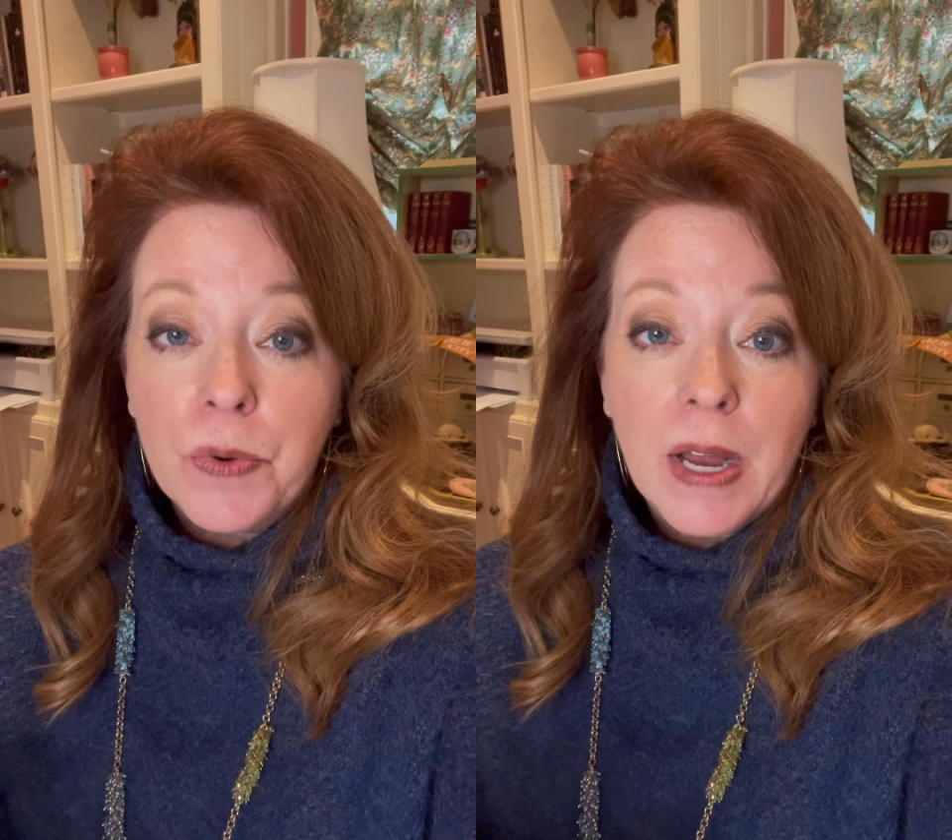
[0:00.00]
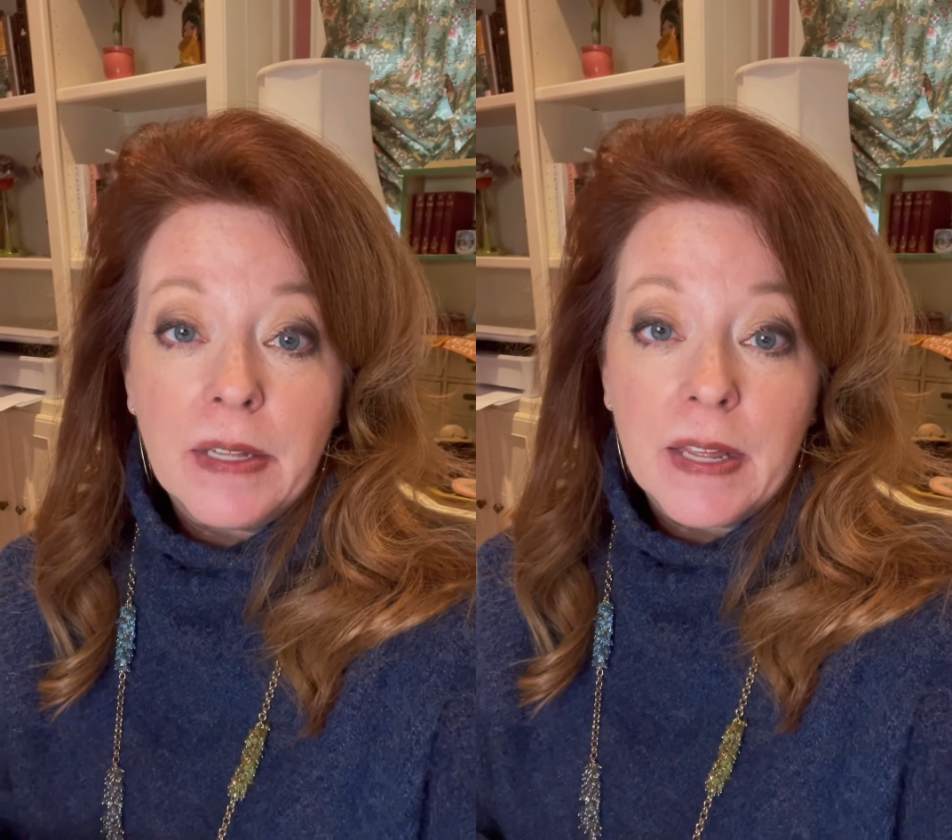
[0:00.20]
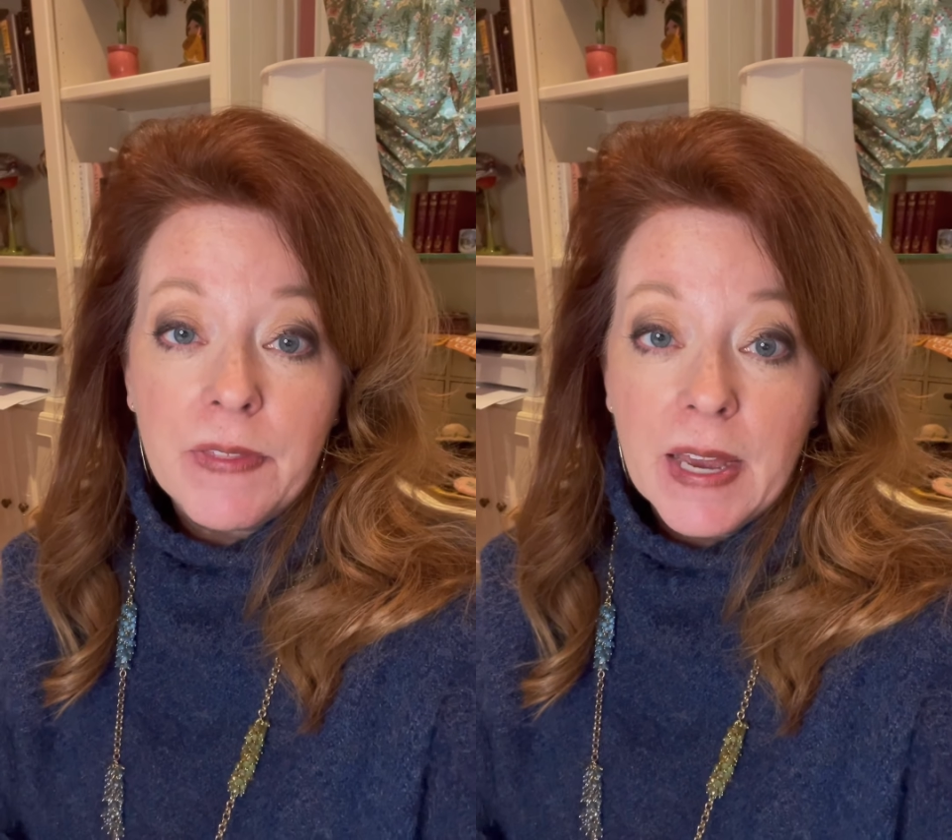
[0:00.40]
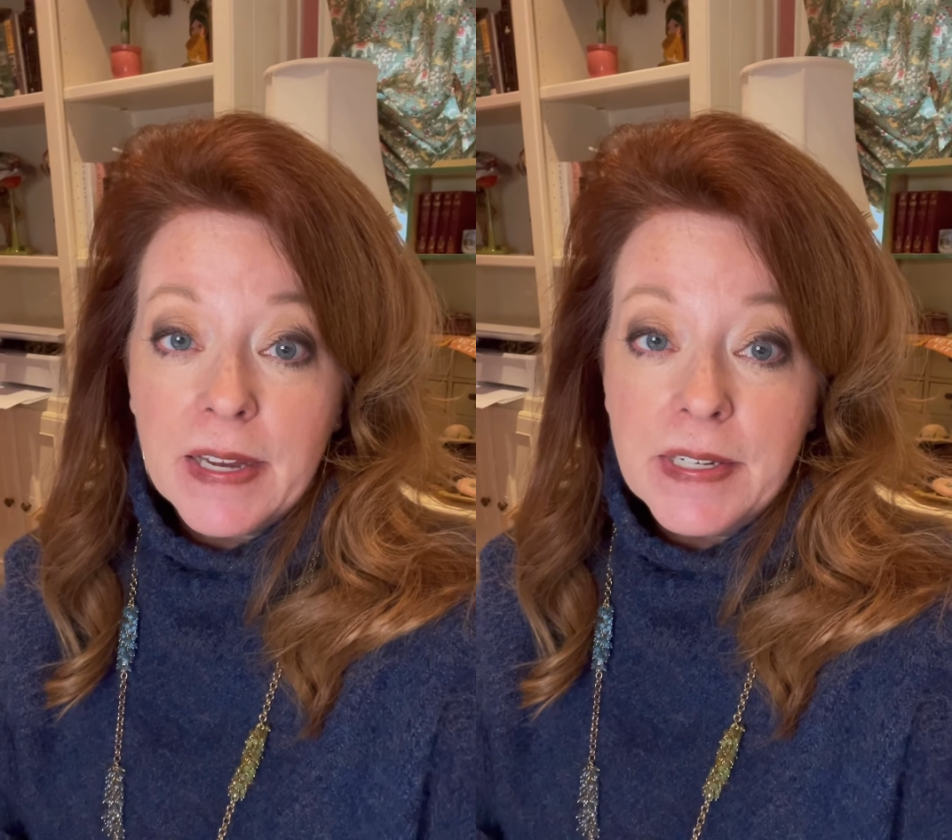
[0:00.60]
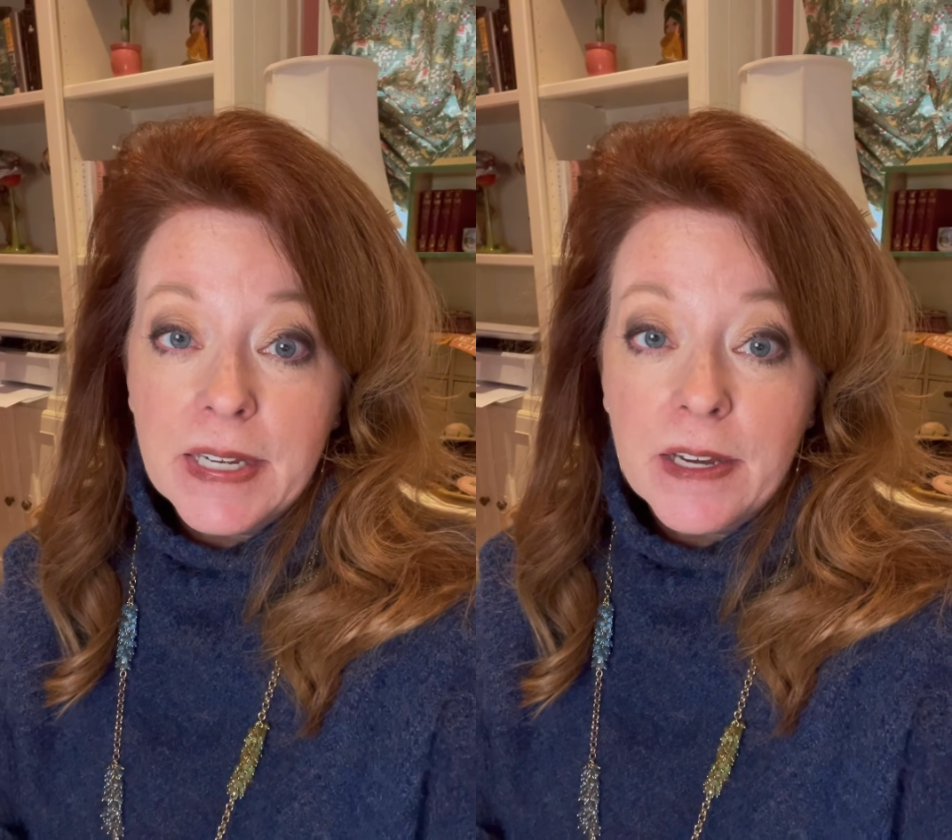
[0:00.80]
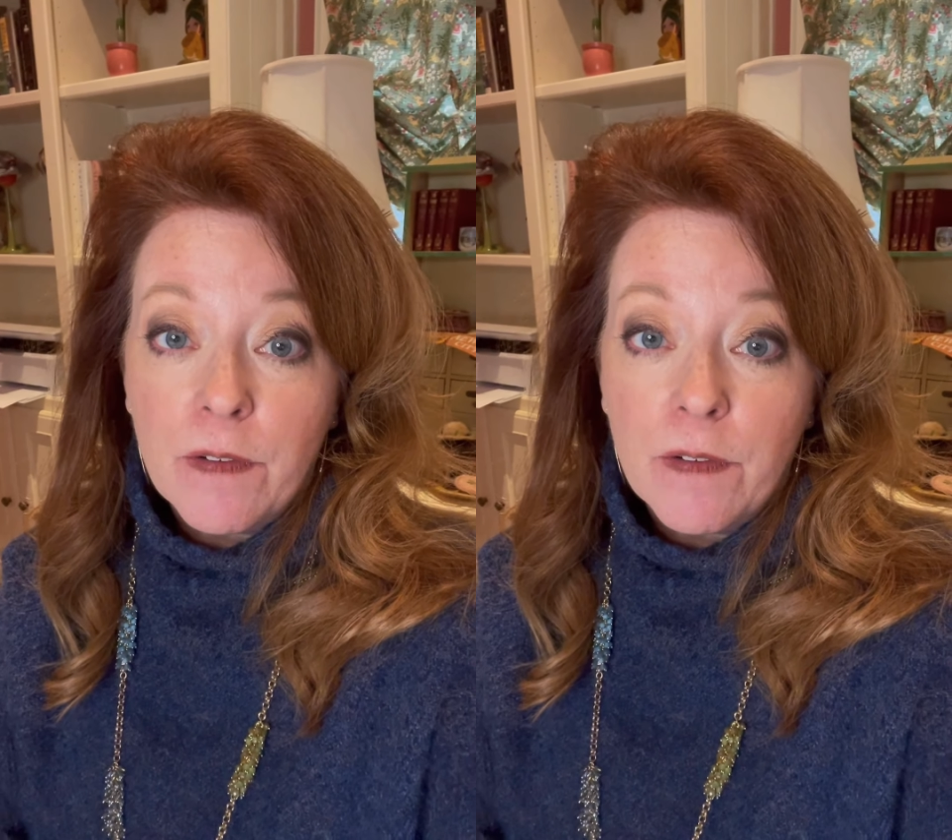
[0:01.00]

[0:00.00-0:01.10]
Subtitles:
I like the idea of